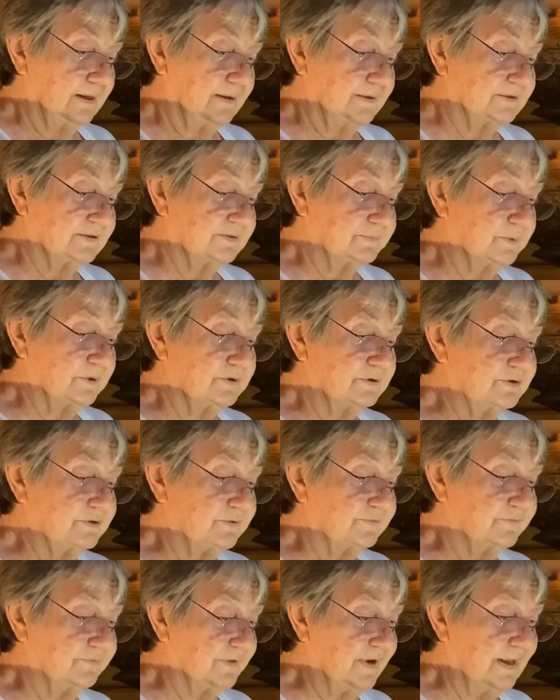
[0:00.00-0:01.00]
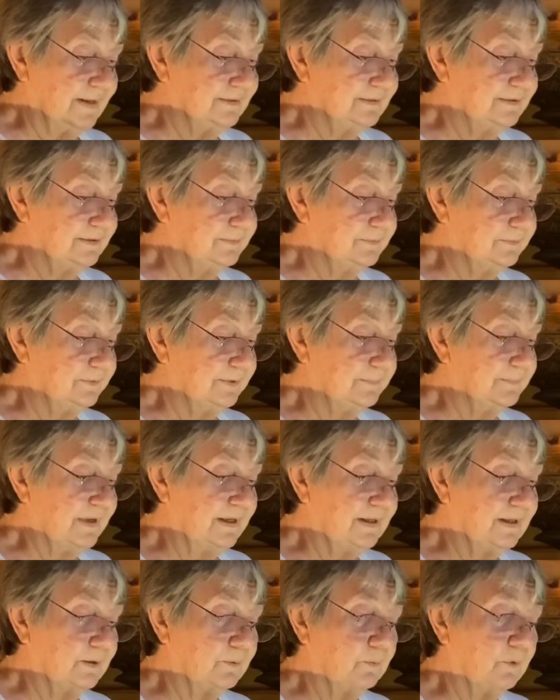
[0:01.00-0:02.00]
spiritual friend. We
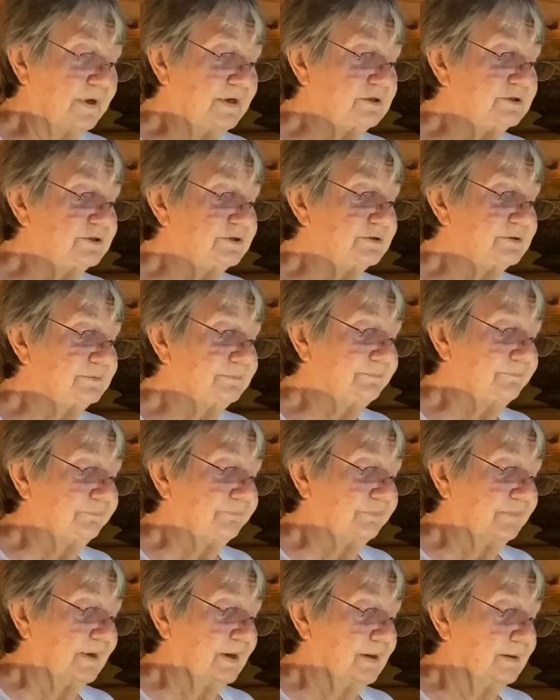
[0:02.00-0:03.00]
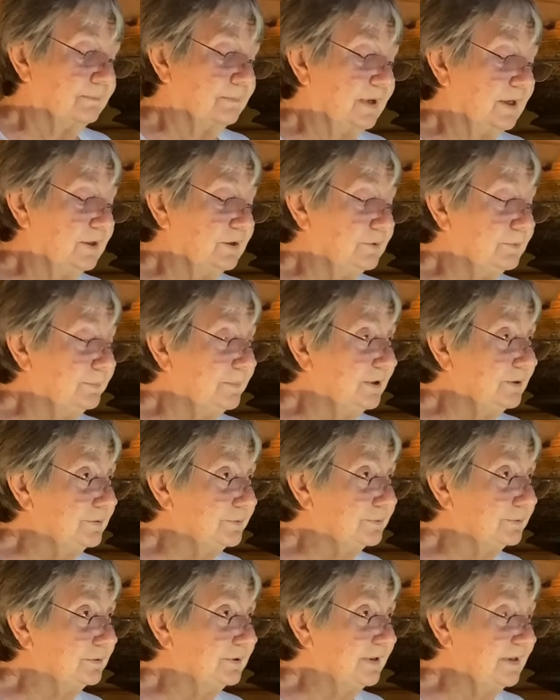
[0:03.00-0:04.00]
make a wish May you be
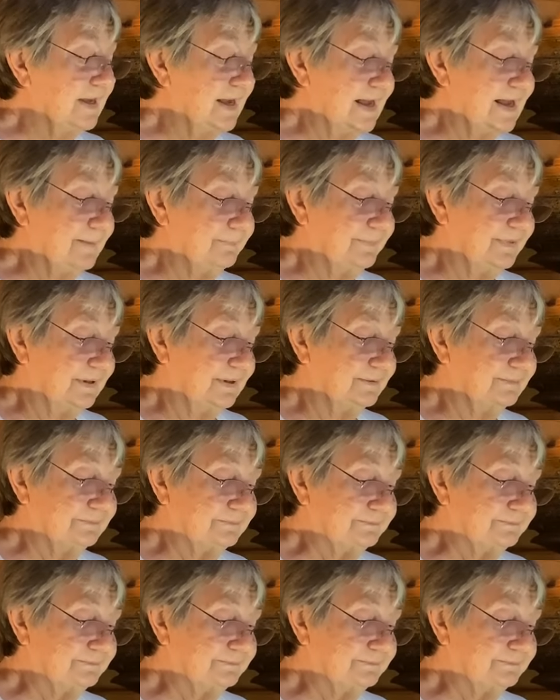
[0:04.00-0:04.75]
truly happy.